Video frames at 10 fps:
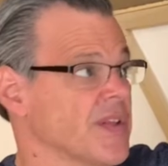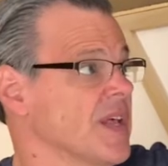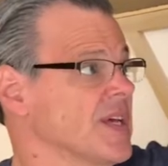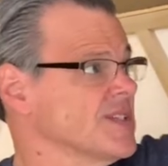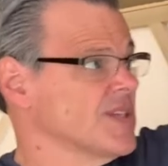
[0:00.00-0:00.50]

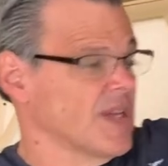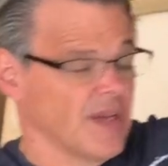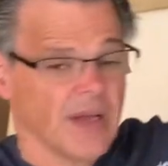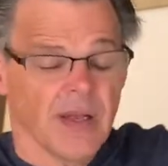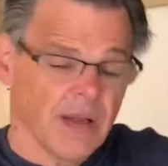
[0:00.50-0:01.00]
this.
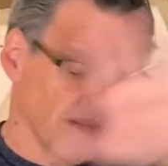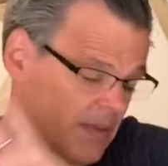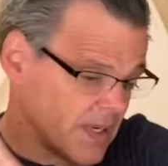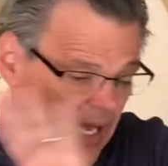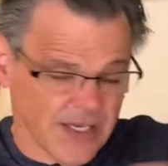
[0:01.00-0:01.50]

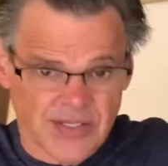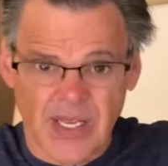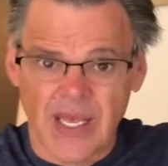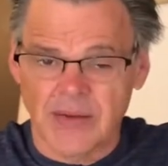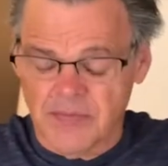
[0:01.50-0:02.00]
Nice
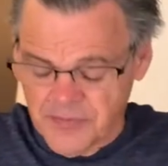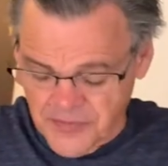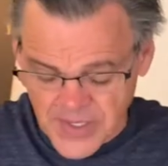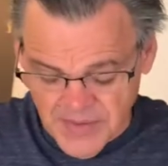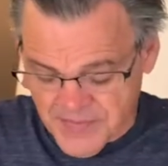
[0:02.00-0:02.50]
and
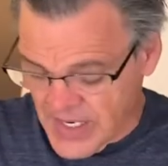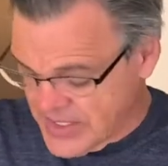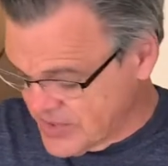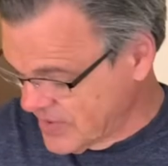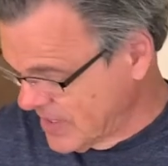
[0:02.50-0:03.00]
free of
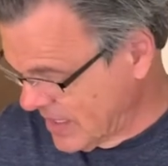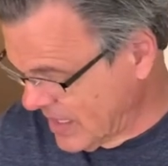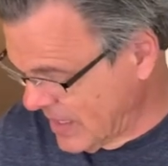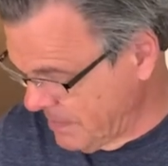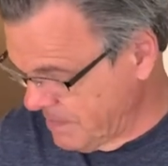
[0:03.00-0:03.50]
dust.
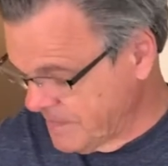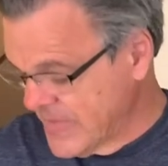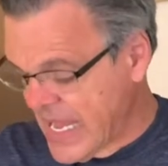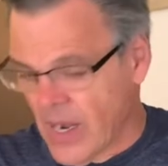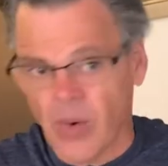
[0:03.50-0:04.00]

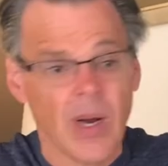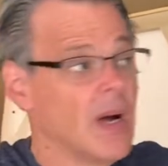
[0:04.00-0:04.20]
Now,